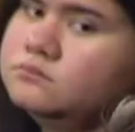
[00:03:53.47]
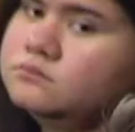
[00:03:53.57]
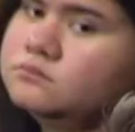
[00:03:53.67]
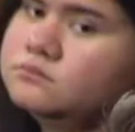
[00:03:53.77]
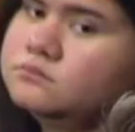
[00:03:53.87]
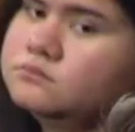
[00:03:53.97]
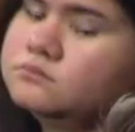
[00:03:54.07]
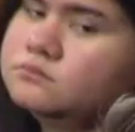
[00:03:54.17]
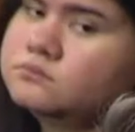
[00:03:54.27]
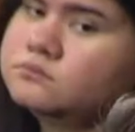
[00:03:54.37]

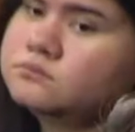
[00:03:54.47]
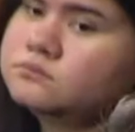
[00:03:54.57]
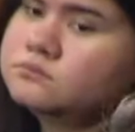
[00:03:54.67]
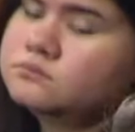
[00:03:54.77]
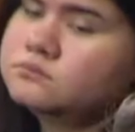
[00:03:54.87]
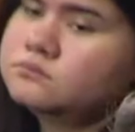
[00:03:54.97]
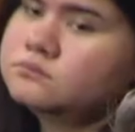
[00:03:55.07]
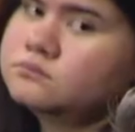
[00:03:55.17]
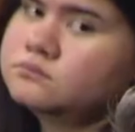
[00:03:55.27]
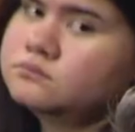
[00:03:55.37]

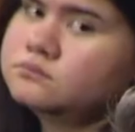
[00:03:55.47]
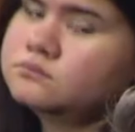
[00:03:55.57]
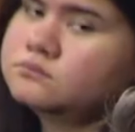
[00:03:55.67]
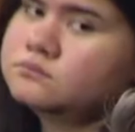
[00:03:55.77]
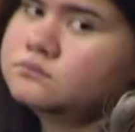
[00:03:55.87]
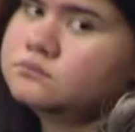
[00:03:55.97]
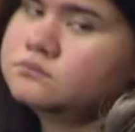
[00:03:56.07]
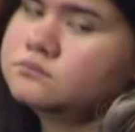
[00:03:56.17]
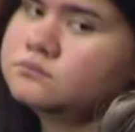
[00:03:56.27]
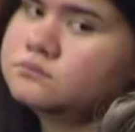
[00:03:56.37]

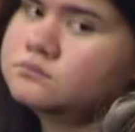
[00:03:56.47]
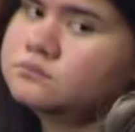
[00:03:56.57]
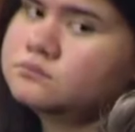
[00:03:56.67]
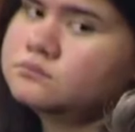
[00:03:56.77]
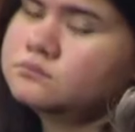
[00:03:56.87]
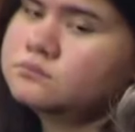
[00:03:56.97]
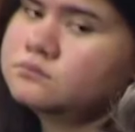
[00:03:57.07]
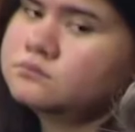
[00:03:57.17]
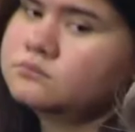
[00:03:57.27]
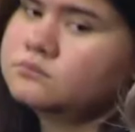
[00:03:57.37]

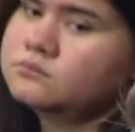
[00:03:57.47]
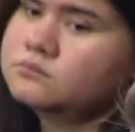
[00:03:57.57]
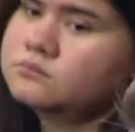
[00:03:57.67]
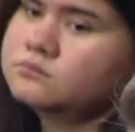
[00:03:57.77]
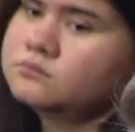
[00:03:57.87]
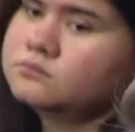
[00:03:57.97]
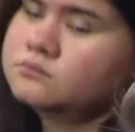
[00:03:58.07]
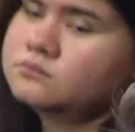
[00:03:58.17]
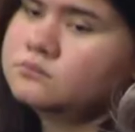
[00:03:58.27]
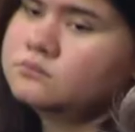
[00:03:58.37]

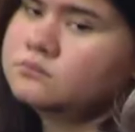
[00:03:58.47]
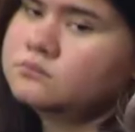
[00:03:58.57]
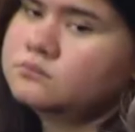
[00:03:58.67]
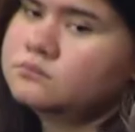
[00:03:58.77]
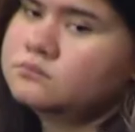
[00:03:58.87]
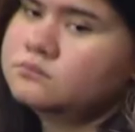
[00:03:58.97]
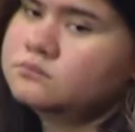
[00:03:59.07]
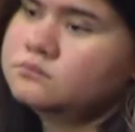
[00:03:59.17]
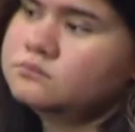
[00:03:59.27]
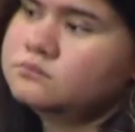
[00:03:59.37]

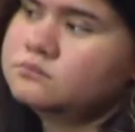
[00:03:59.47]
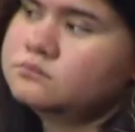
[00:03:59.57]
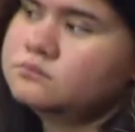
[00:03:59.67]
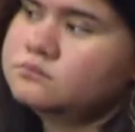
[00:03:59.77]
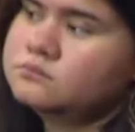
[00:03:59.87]
No words are spoken by the person on screen.